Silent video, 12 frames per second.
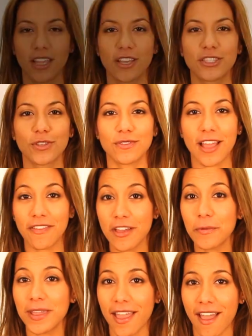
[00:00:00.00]
So now
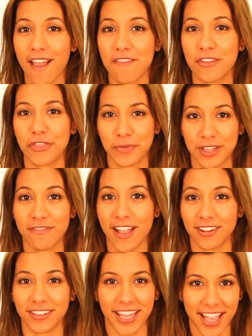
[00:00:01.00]
that we have the 3
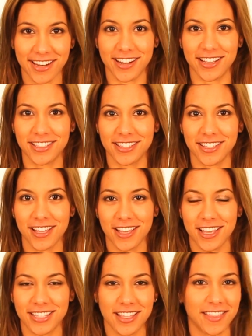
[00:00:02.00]
final candidates,
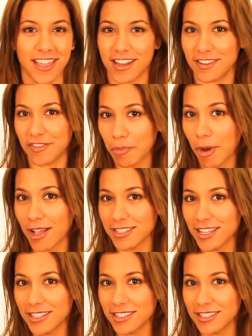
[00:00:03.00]
is that the end of the
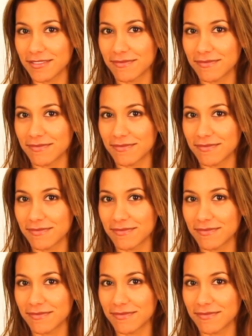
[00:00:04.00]
process?